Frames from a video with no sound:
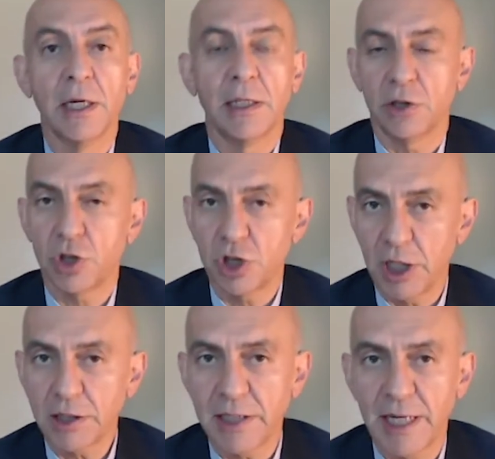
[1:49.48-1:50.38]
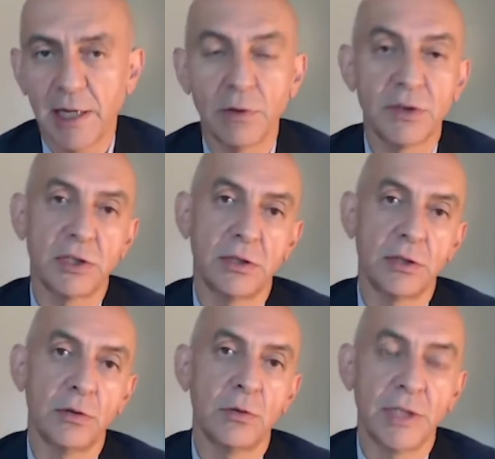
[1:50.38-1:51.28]
the shutdowns
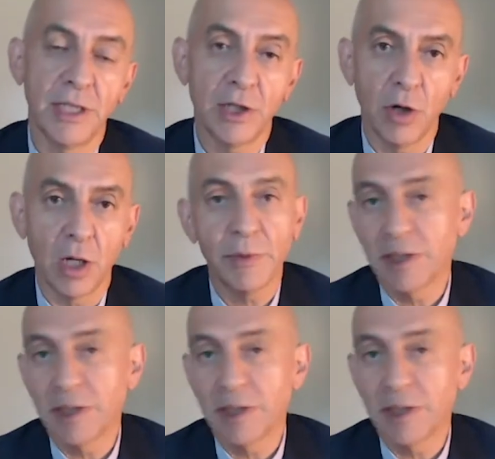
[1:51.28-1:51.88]
to the economy.